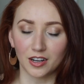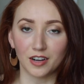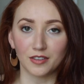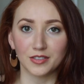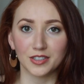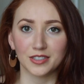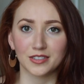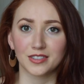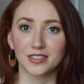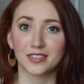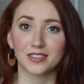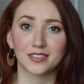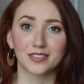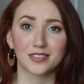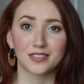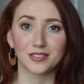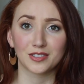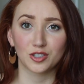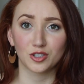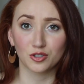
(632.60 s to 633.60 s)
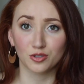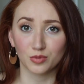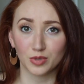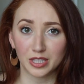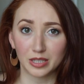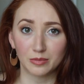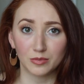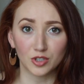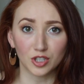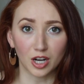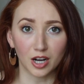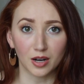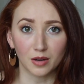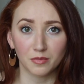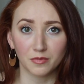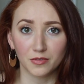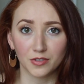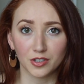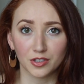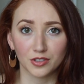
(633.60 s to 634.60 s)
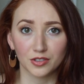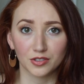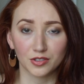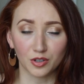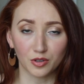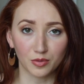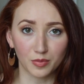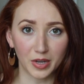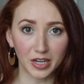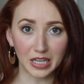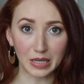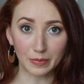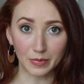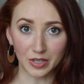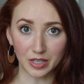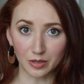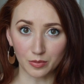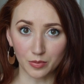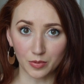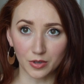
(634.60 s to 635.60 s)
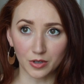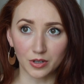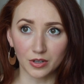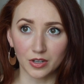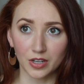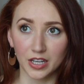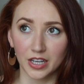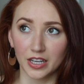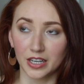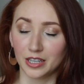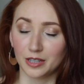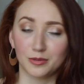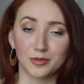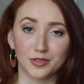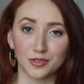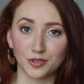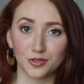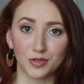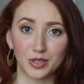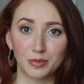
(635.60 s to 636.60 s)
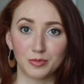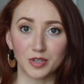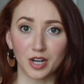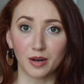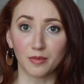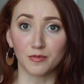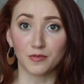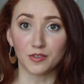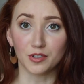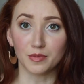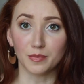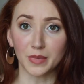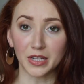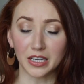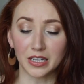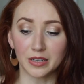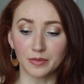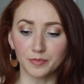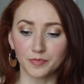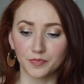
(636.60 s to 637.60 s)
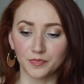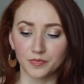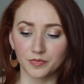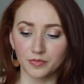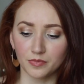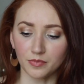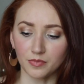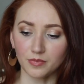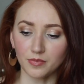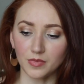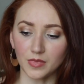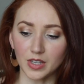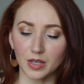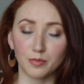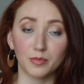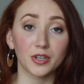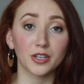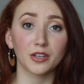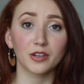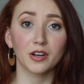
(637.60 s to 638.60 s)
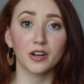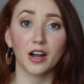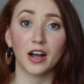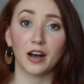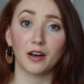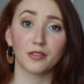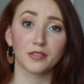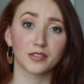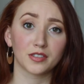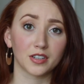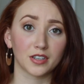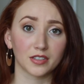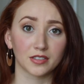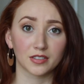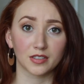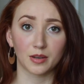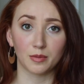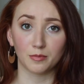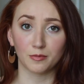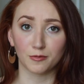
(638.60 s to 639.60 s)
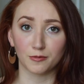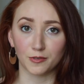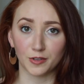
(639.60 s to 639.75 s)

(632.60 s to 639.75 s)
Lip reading: Obviously, this is a dream job for so many people. It was a dream job for me, but your health does come